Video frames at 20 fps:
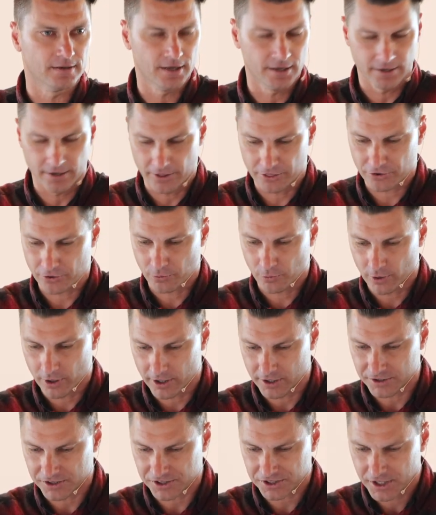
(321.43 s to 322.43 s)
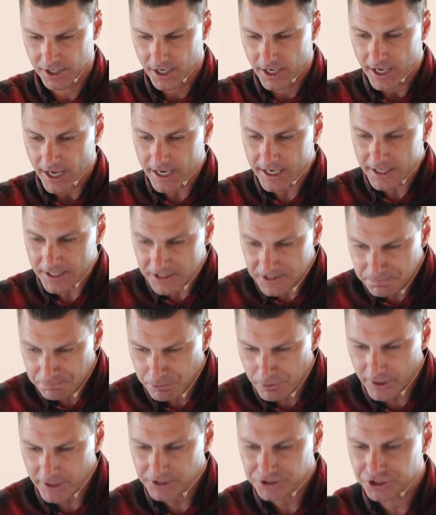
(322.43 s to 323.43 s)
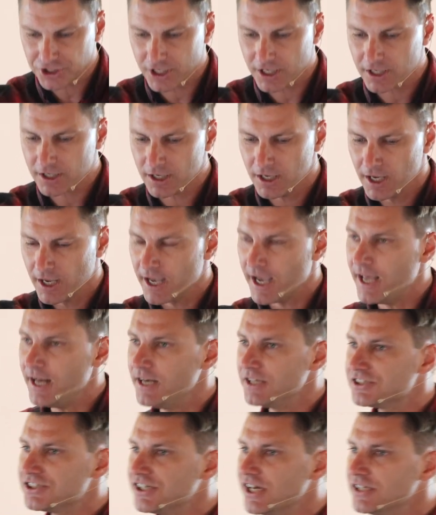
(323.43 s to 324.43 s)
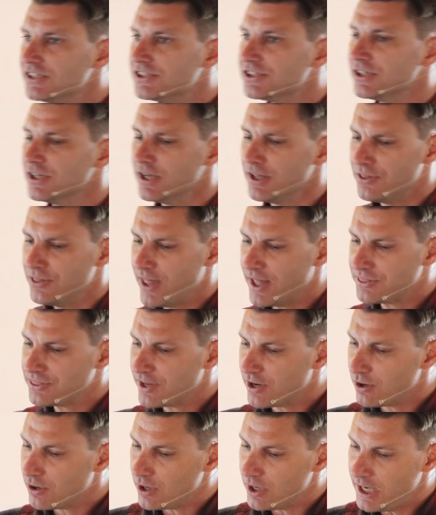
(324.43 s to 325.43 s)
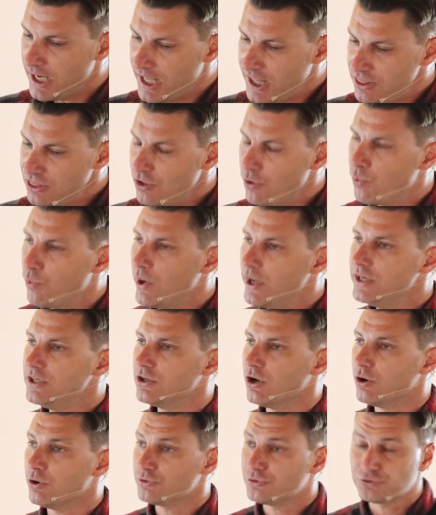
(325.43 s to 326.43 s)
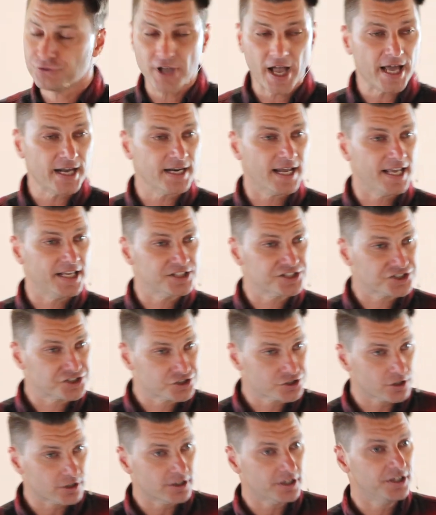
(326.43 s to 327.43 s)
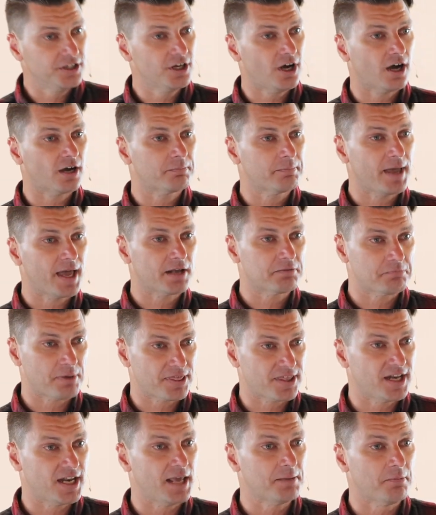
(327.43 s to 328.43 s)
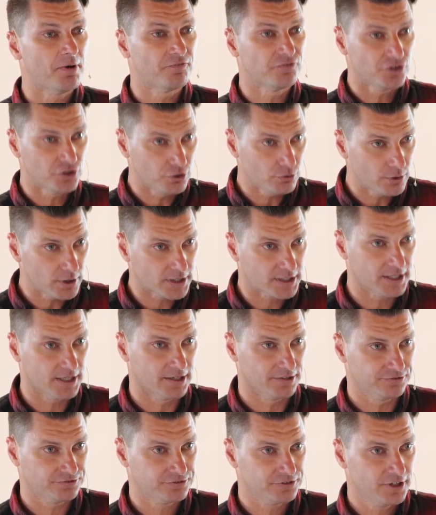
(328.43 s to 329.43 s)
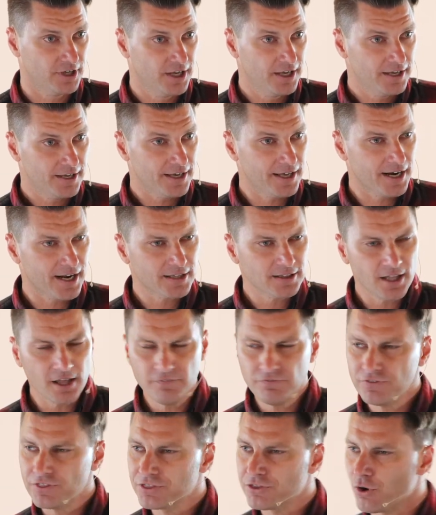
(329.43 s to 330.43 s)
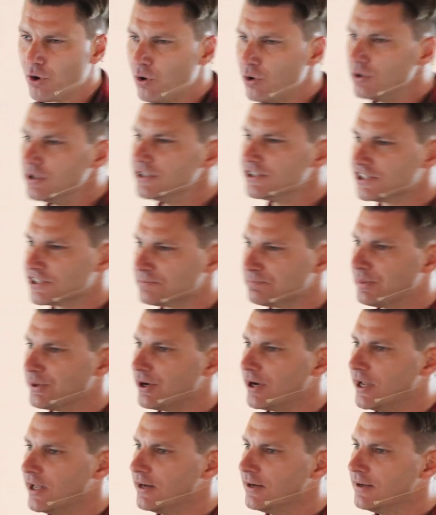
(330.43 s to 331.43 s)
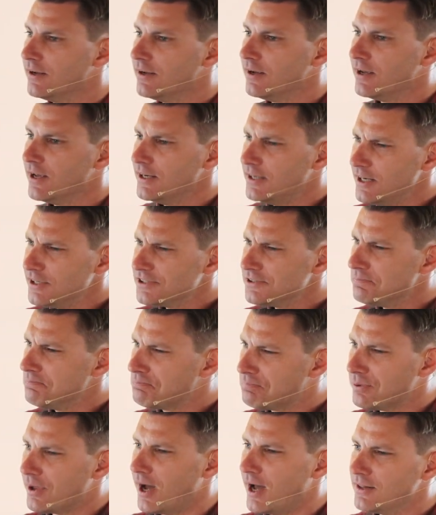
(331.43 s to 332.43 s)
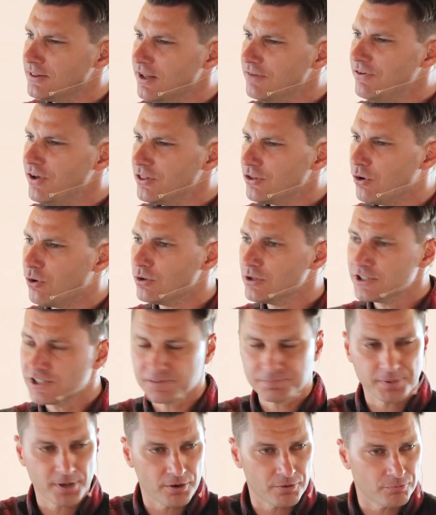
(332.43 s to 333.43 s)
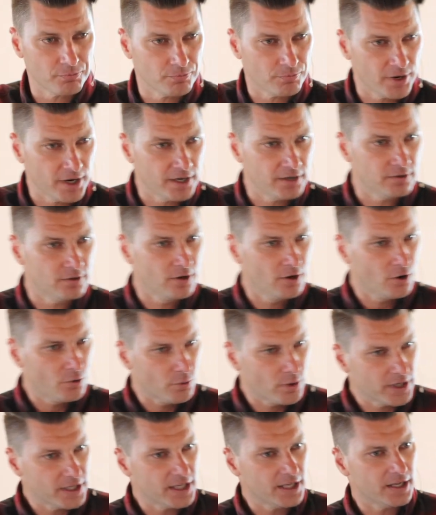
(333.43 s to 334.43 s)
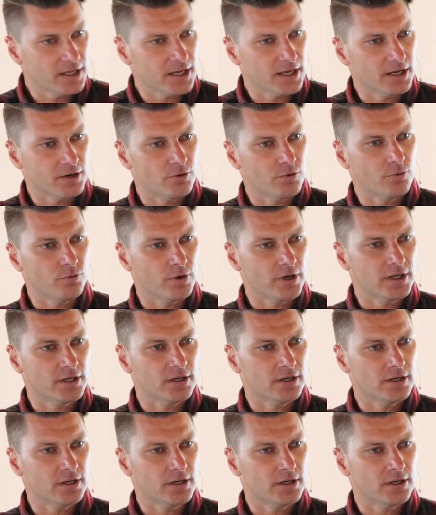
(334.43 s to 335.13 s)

in other words. And he's preaching, and it says that there in the window sat a certain young man by the name of Eutychus. And I love the Holy Spirit. It doesn't I love how the Holy Spirit when when he when